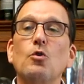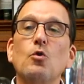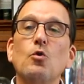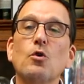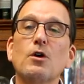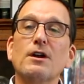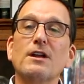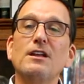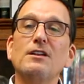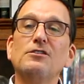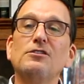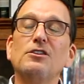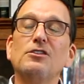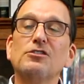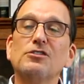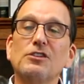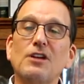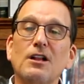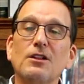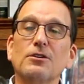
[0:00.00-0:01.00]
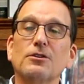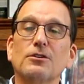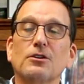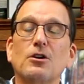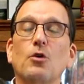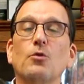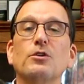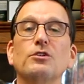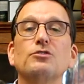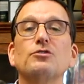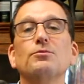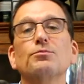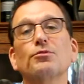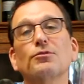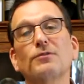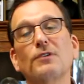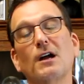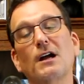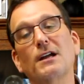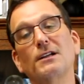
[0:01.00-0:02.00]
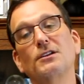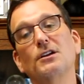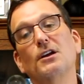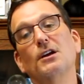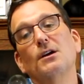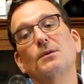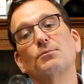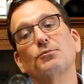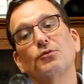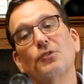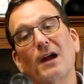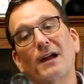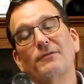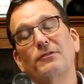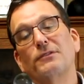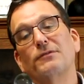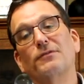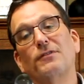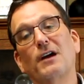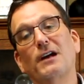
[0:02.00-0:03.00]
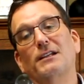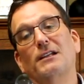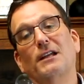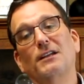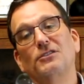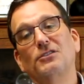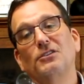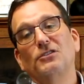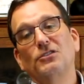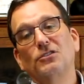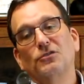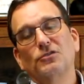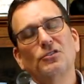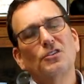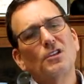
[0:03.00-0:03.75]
Or is the seller going to provide private financing to you?